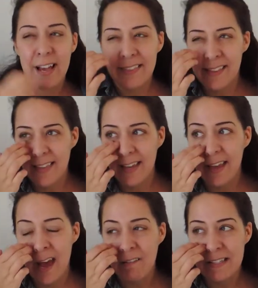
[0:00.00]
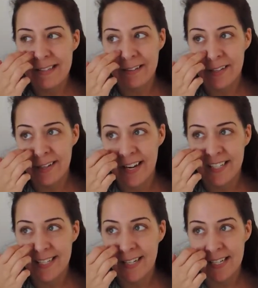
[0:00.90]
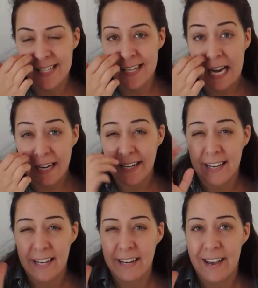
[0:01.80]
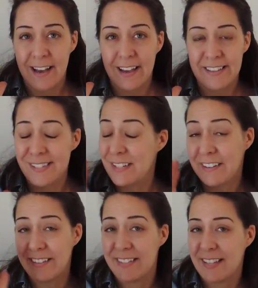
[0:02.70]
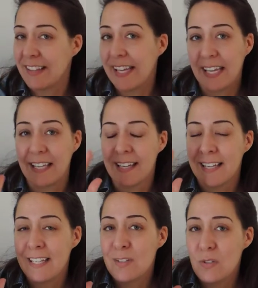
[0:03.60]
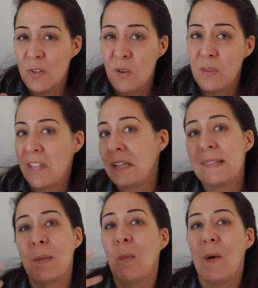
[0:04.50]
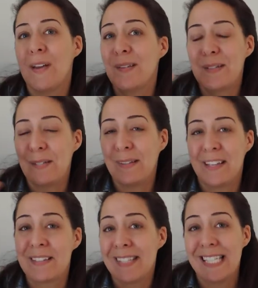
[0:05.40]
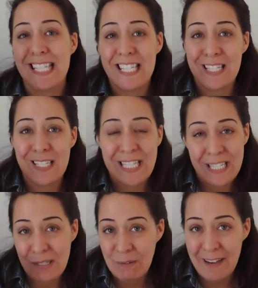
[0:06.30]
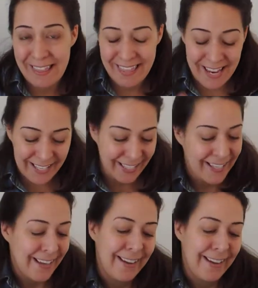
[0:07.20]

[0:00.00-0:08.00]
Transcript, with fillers: I think the account was started in nineteen ninety-nine and I started selling two thousand one or two thousand two, I think.